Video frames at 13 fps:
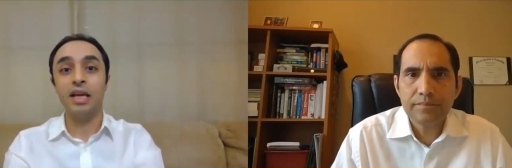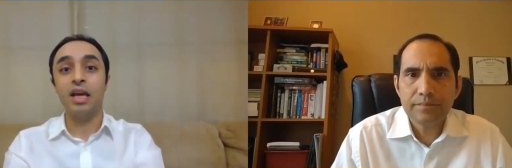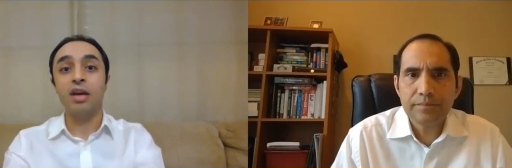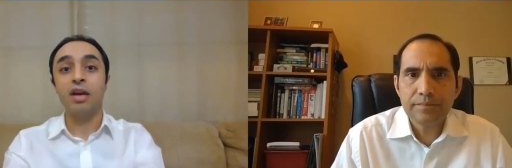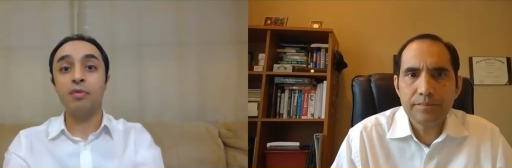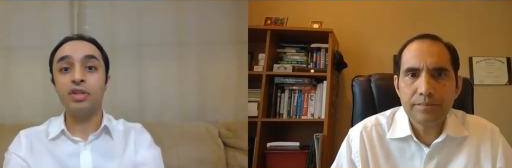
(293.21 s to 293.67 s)

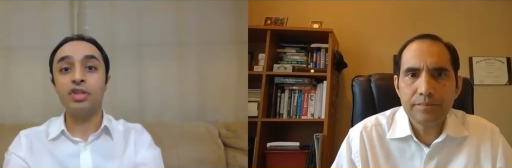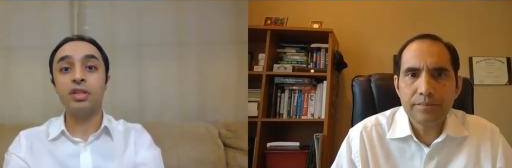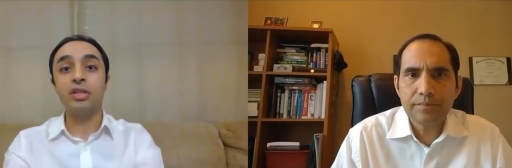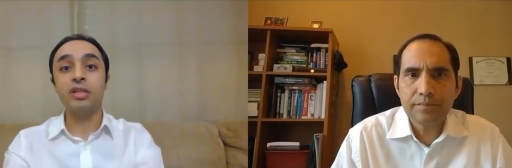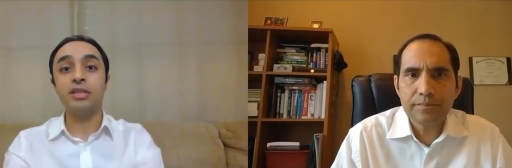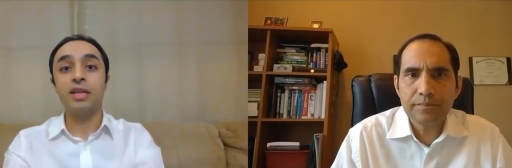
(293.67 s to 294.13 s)
Speaker 1: which
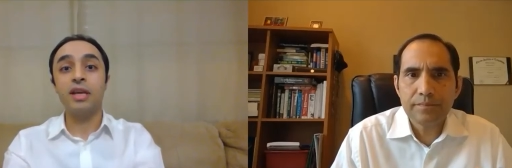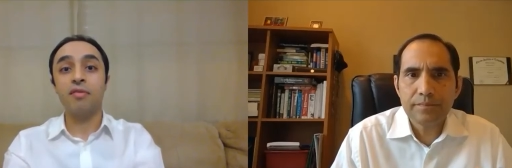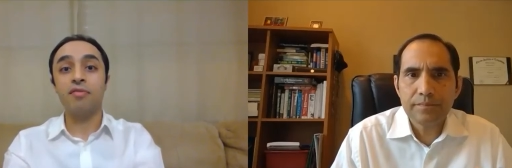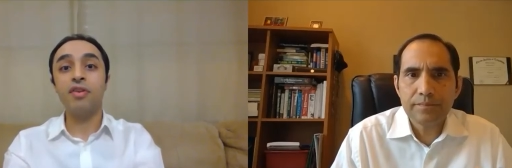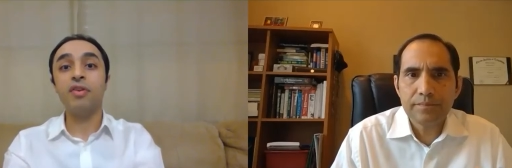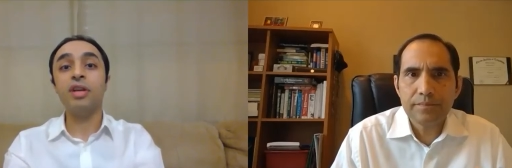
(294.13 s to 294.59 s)
is
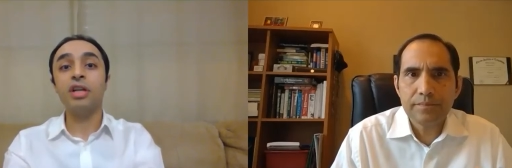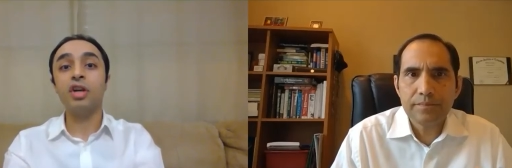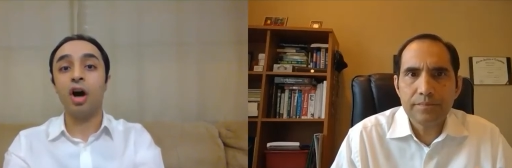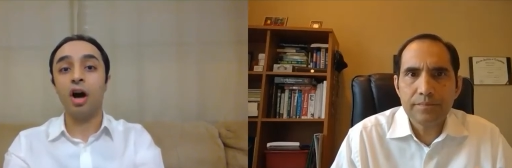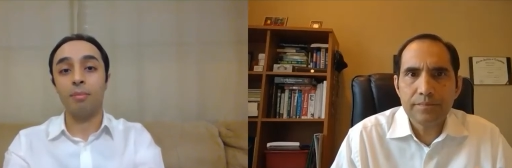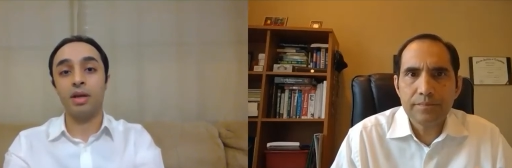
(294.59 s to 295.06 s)
very
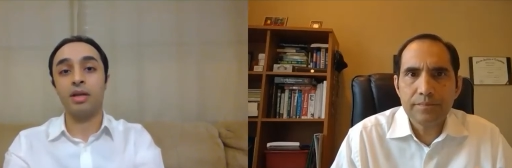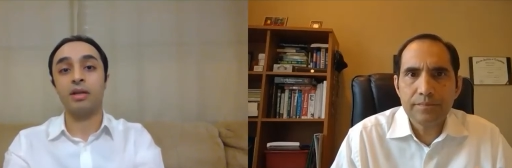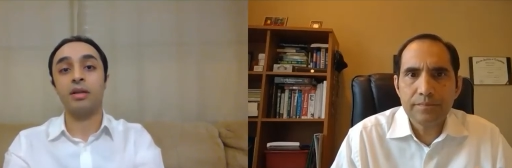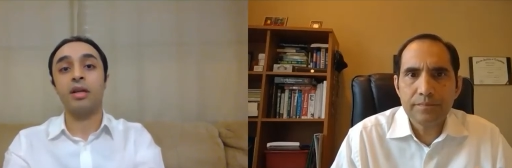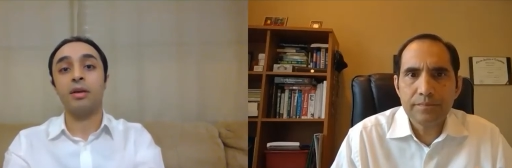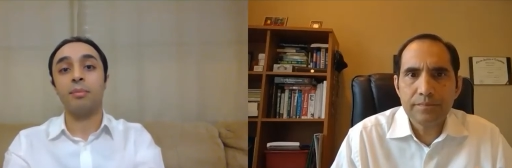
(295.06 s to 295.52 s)
common
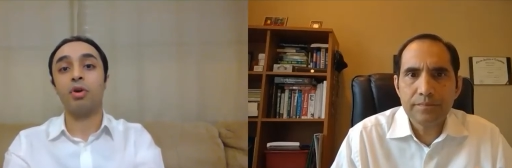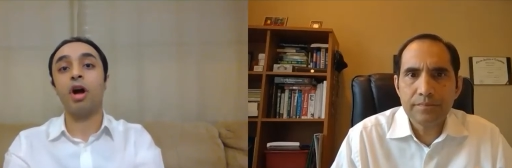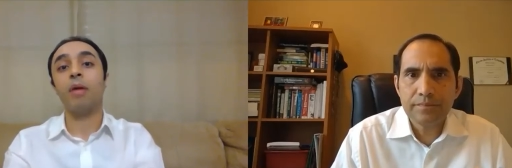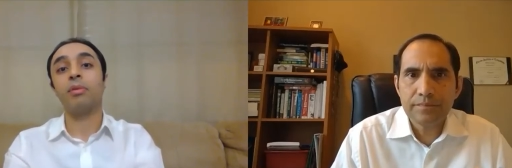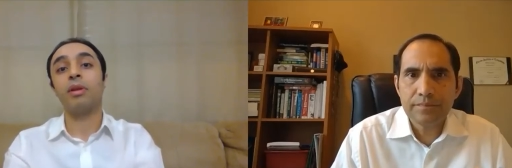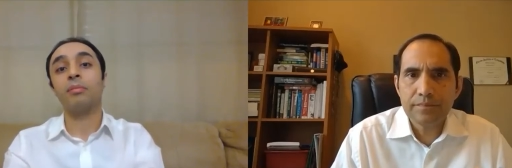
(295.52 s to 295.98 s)

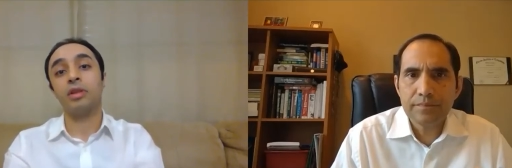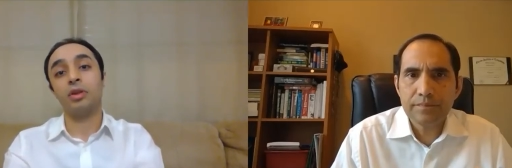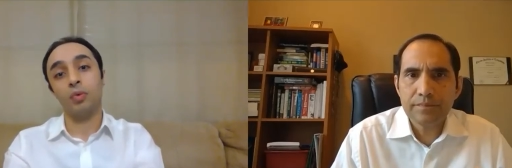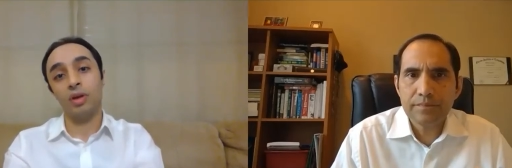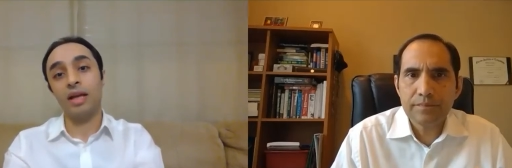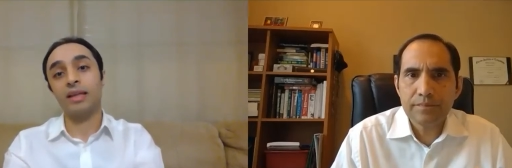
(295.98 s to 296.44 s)
problem in
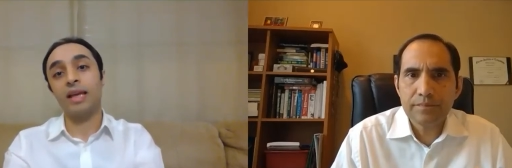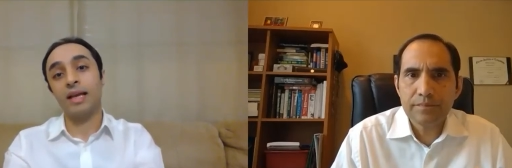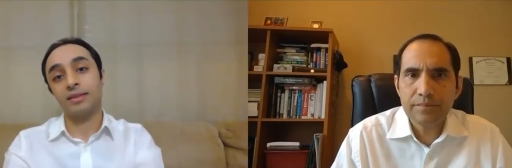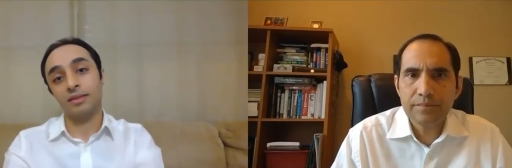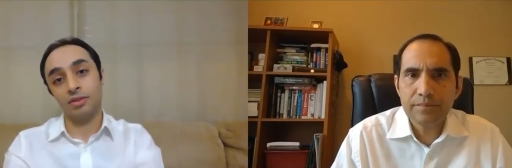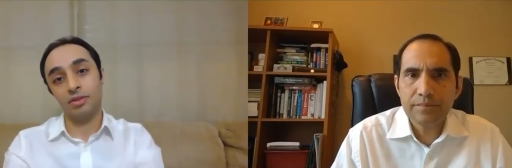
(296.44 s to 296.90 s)
oil and gas
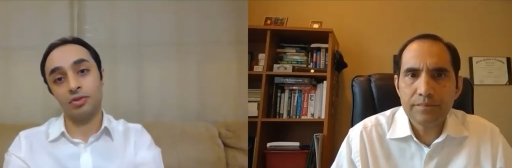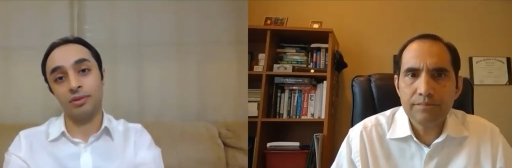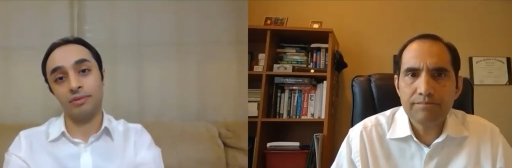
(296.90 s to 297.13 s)
industry.